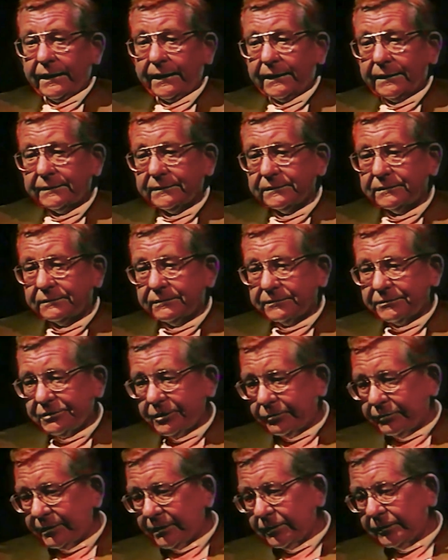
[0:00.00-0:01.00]

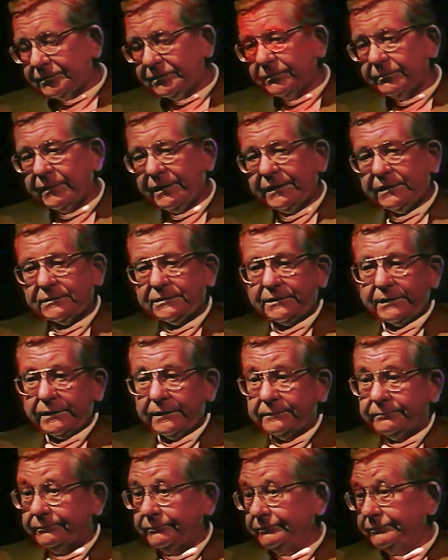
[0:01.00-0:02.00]
And Jerry looked at me
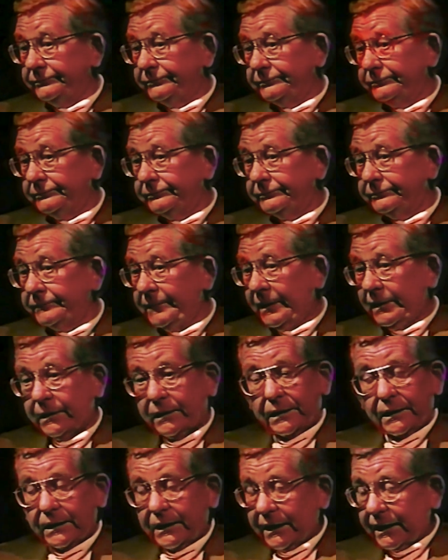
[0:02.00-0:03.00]
and said,
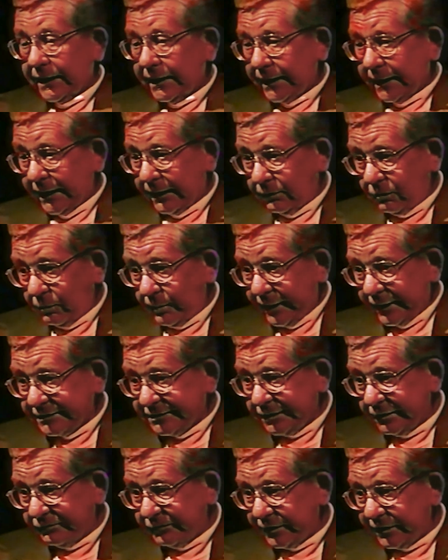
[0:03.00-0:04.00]

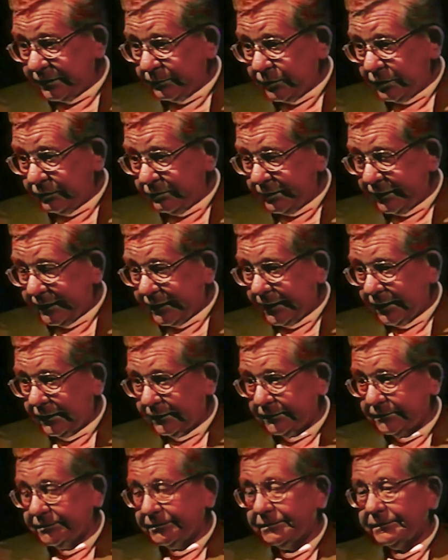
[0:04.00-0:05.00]
how about Suffolk
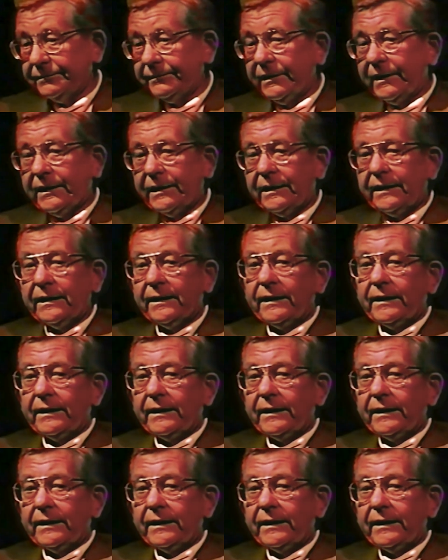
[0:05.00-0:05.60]
Community College?